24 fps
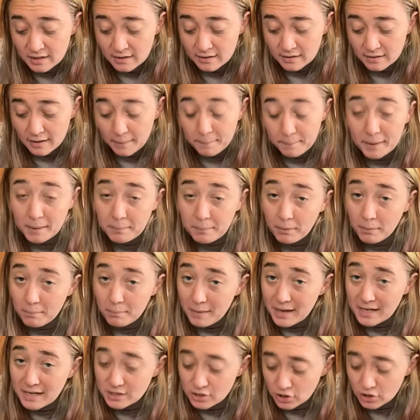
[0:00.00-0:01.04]
that people
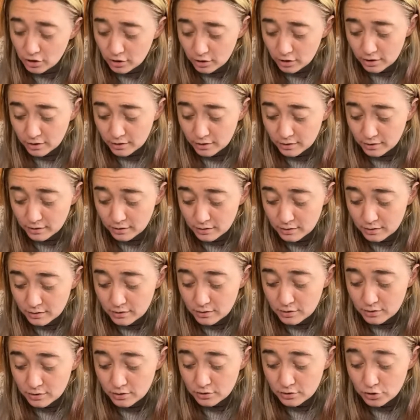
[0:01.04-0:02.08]
may turn
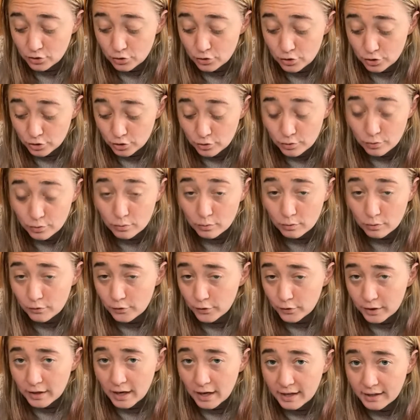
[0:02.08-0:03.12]
to you for
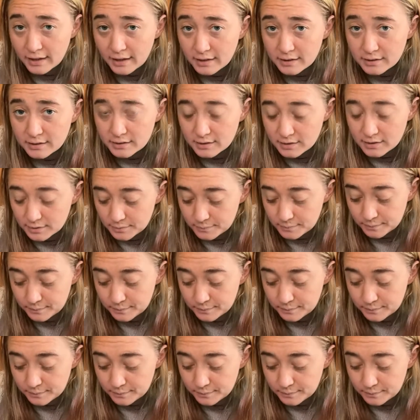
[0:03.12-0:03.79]
guidance.